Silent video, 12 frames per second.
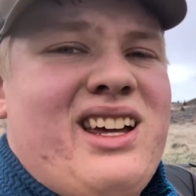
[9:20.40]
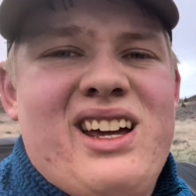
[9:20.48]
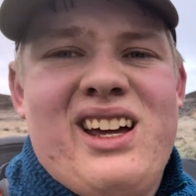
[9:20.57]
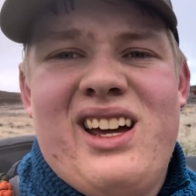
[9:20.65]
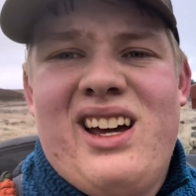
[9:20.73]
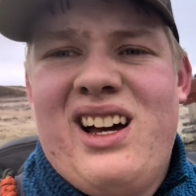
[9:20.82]

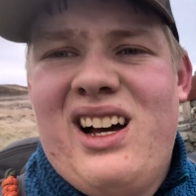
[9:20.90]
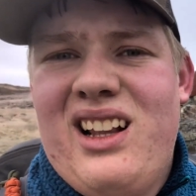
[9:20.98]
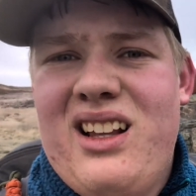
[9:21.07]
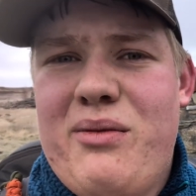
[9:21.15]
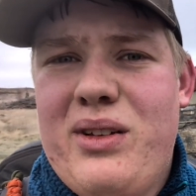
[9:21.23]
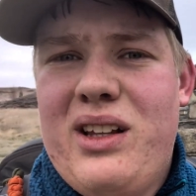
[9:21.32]
a
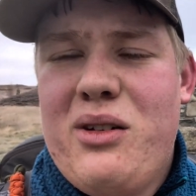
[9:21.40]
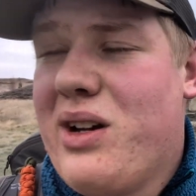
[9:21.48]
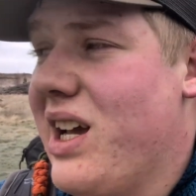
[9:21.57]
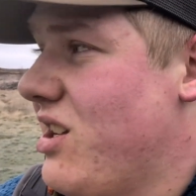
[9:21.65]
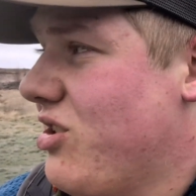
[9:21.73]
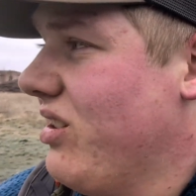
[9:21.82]
lovely
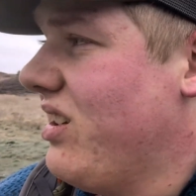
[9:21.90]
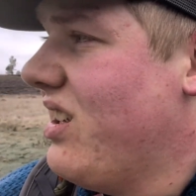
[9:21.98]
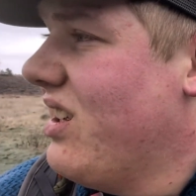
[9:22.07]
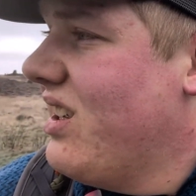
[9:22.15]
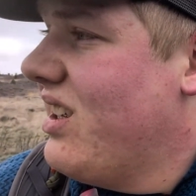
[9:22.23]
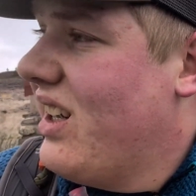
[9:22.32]
location,
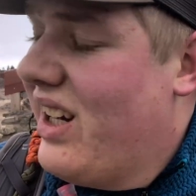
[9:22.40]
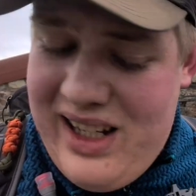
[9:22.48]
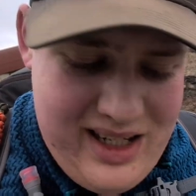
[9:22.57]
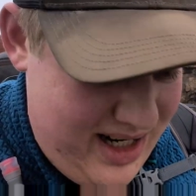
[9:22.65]
and